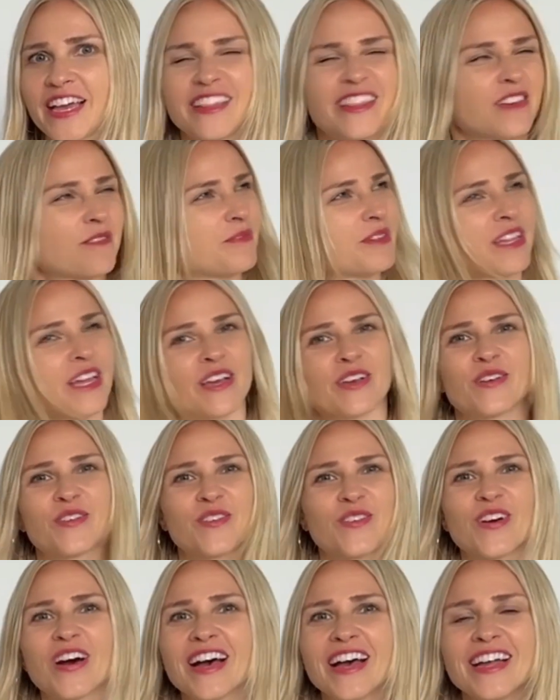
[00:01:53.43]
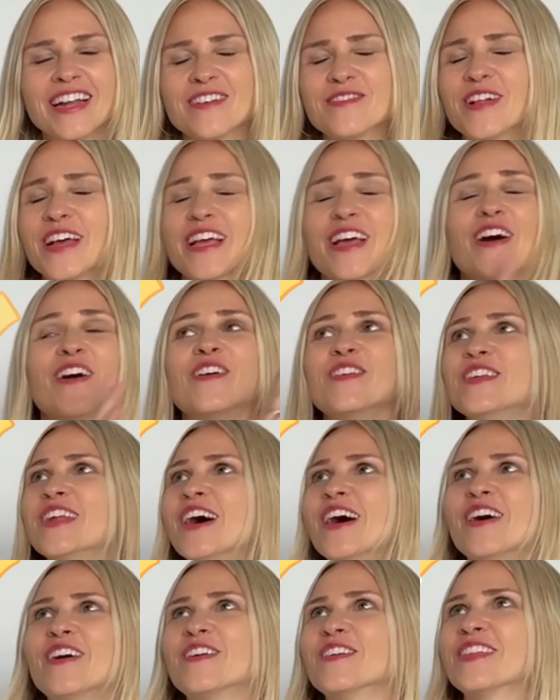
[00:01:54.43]
and they'll be like, what? I'm like, oh
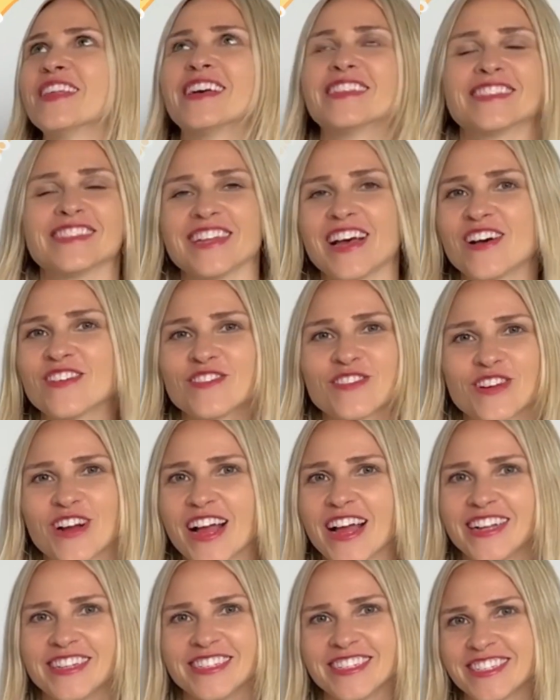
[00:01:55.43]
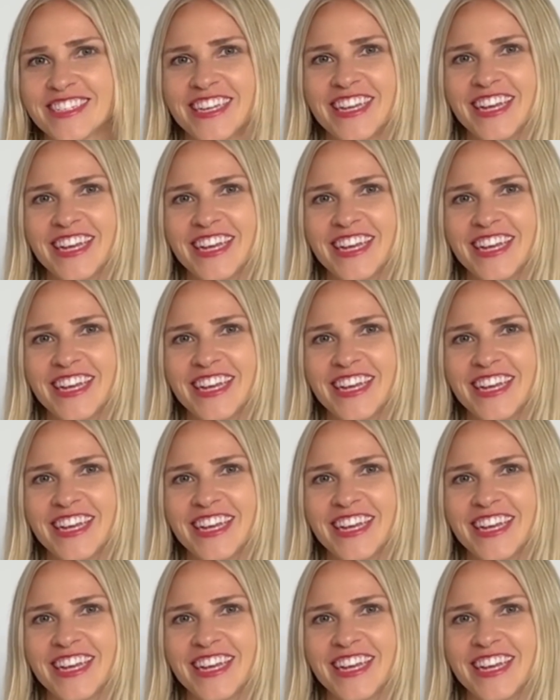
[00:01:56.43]
no, that's not French.